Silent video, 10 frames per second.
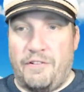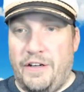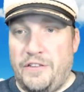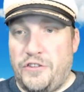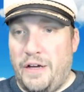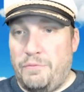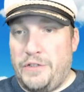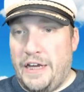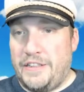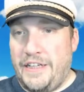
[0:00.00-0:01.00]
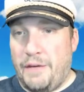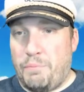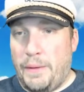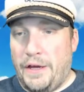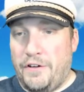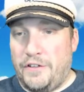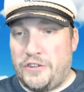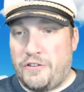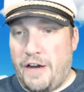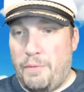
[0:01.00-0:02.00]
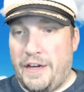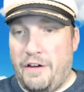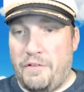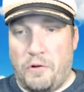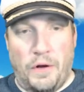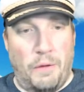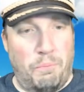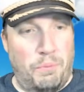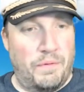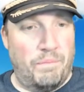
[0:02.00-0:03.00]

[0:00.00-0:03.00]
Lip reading: Great job, Janice. Yep, about her subscriber count going up.